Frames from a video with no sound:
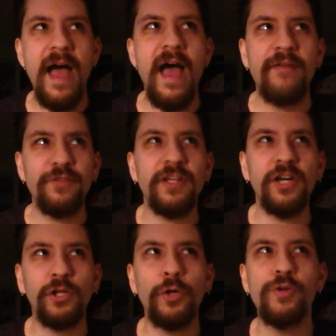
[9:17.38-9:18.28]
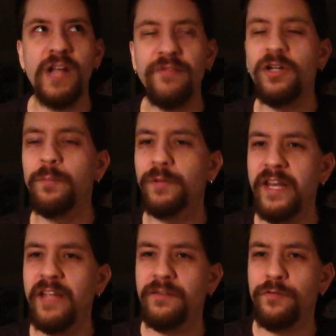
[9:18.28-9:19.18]
after the conclusion, after
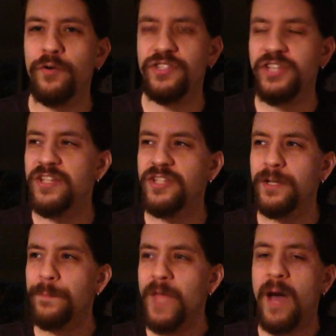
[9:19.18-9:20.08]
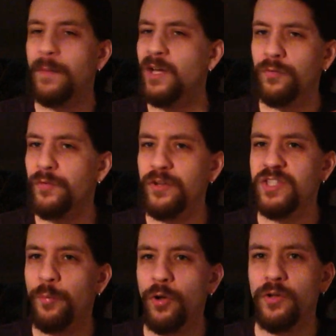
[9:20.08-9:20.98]
completing the first season, I'm not going to reveal any
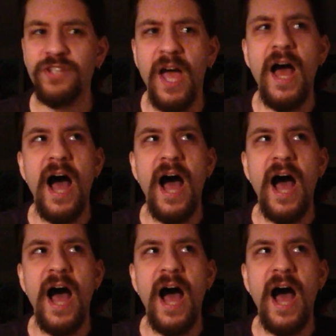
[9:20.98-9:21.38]
spoilers,